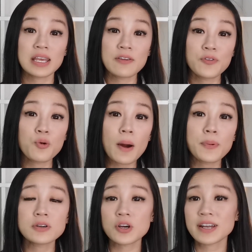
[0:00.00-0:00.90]
if you are
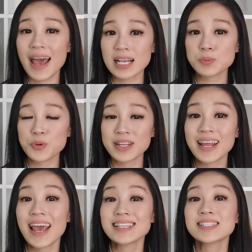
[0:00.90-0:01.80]
put on
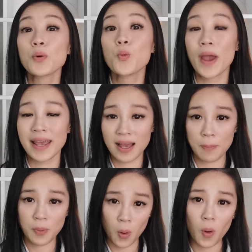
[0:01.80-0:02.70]
aspirin, it's a
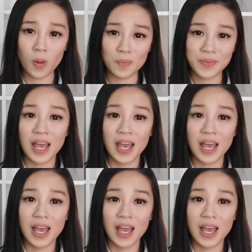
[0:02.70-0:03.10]
wake-up call.